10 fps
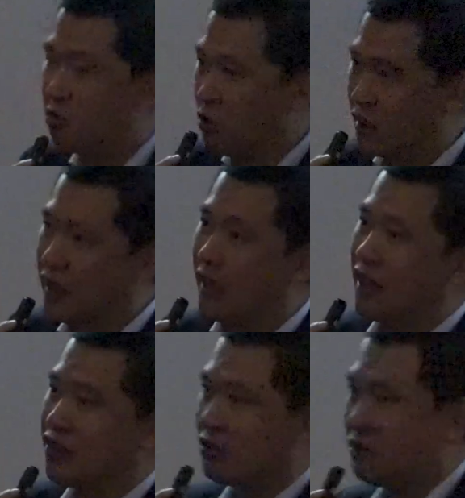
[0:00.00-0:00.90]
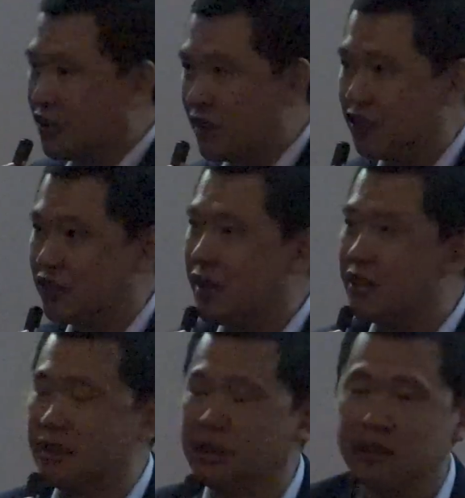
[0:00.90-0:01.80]
world-class research
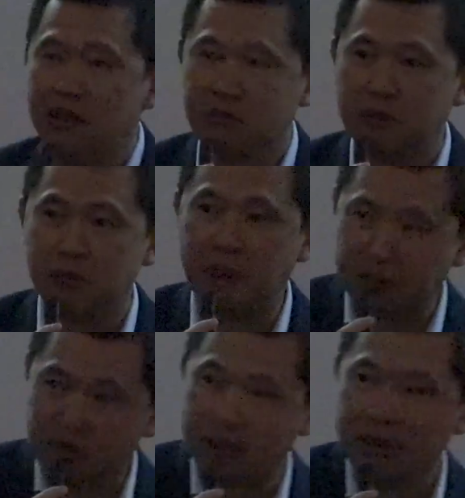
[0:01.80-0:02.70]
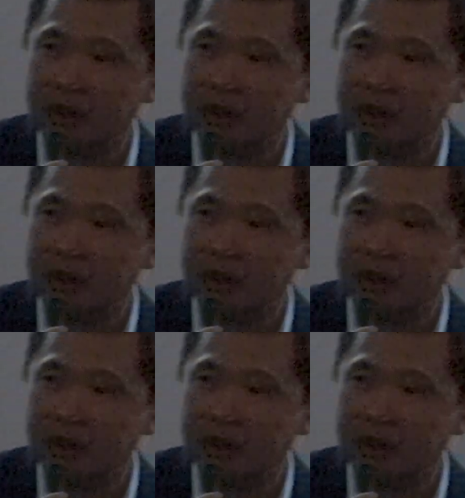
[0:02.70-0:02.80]
center we built,